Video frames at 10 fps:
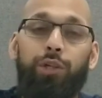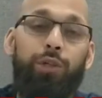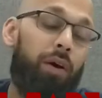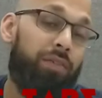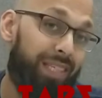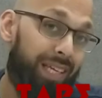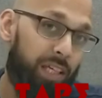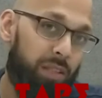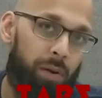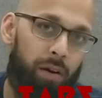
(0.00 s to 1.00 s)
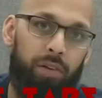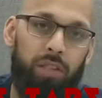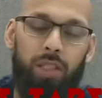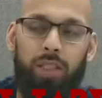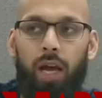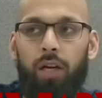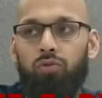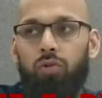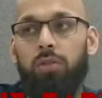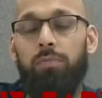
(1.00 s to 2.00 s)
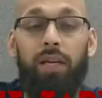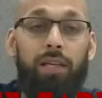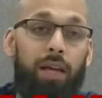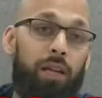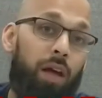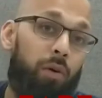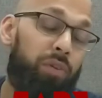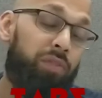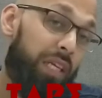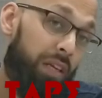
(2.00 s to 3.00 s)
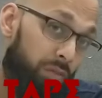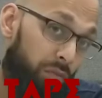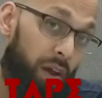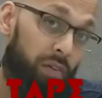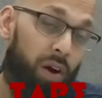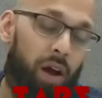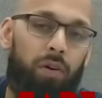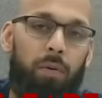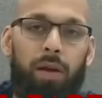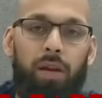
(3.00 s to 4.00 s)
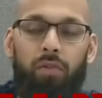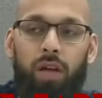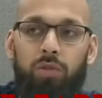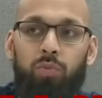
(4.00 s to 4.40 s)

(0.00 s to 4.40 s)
UFC experience. Jessica Andrade's been in there. We've seen her fight the 5-round main events.